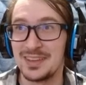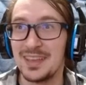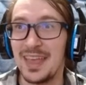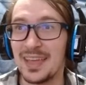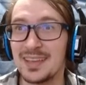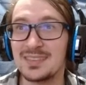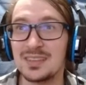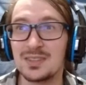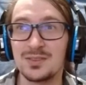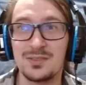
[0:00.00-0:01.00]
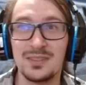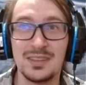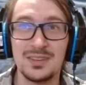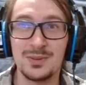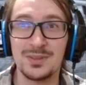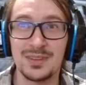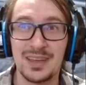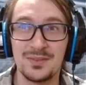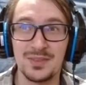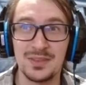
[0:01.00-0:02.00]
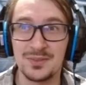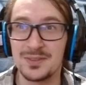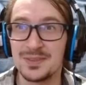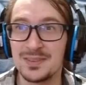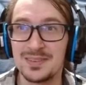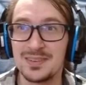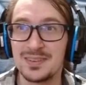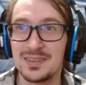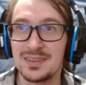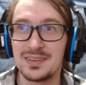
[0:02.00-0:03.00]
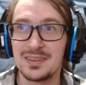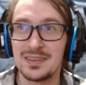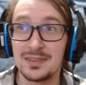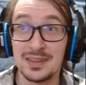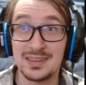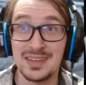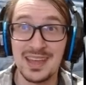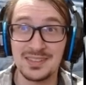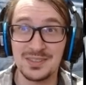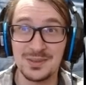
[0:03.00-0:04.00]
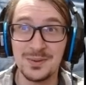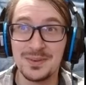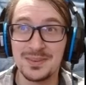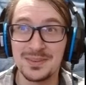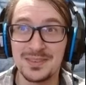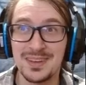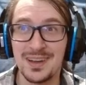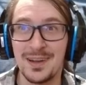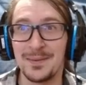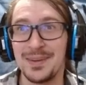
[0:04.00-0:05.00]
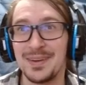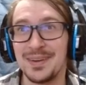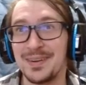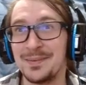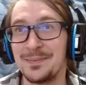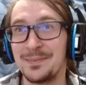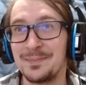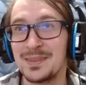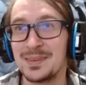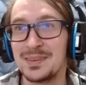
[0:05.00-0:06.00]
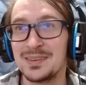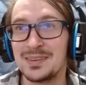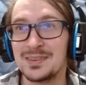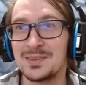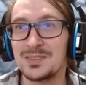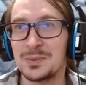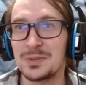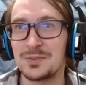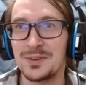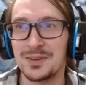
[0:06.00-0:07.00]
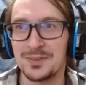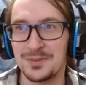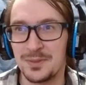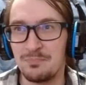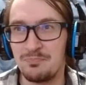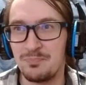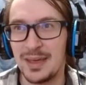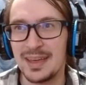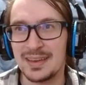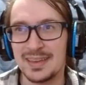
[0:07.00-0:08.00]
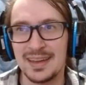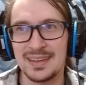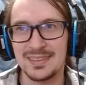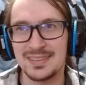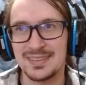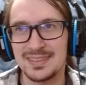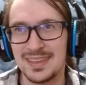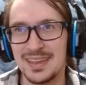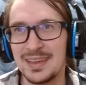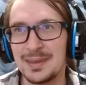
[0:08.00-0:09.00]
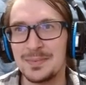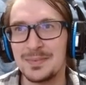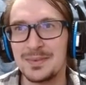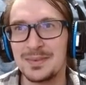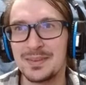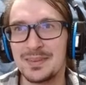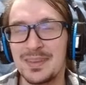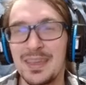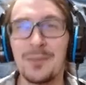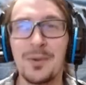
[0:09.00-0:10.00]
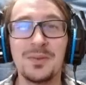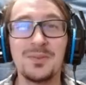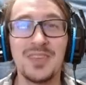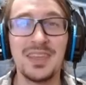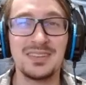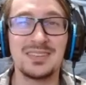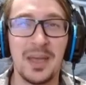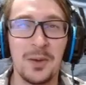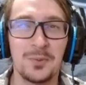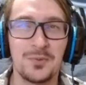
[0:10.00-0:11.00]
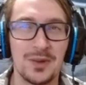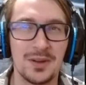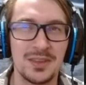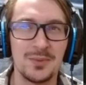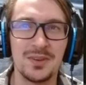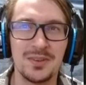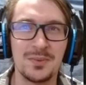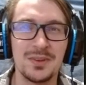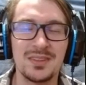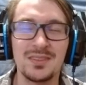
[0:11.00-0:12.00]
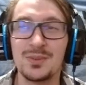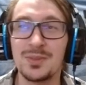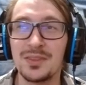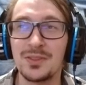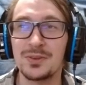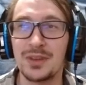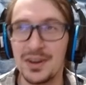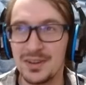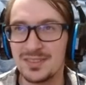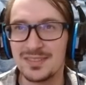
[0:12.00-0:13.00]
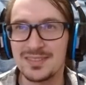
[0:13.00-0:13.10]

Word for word: I guess they do look kind of evil. They attacked you? Oh no. Don't tell me frogs are the bad guys in this game. And why are you saying down, Froggy? What do you think they're dogs?